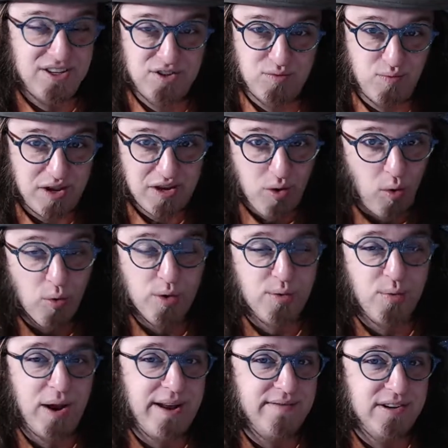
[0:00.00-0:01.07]
just record
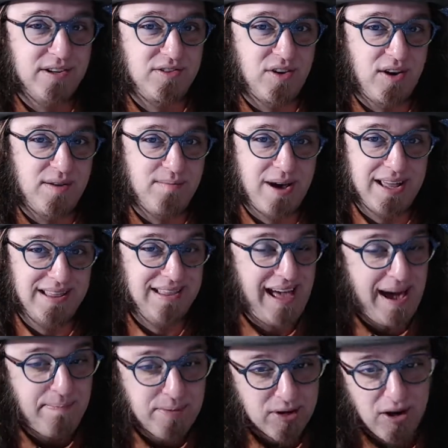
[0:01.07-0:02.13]
whatever is on my
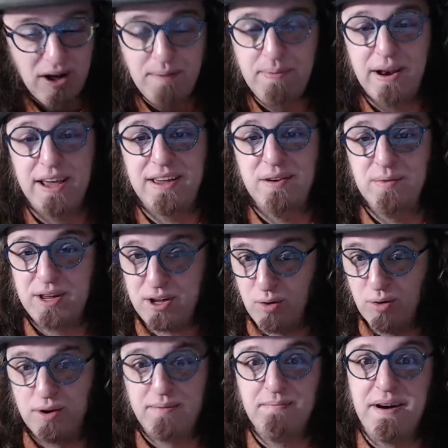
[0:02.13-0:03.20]
laptop and I can
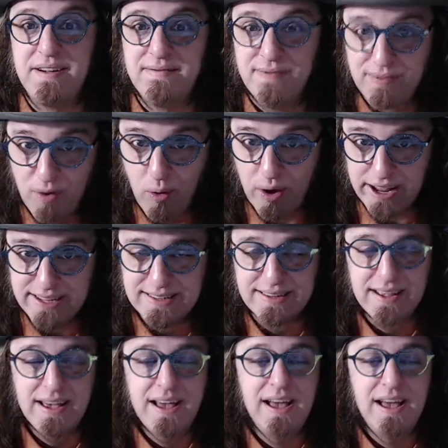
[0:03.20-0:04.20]
record my voice,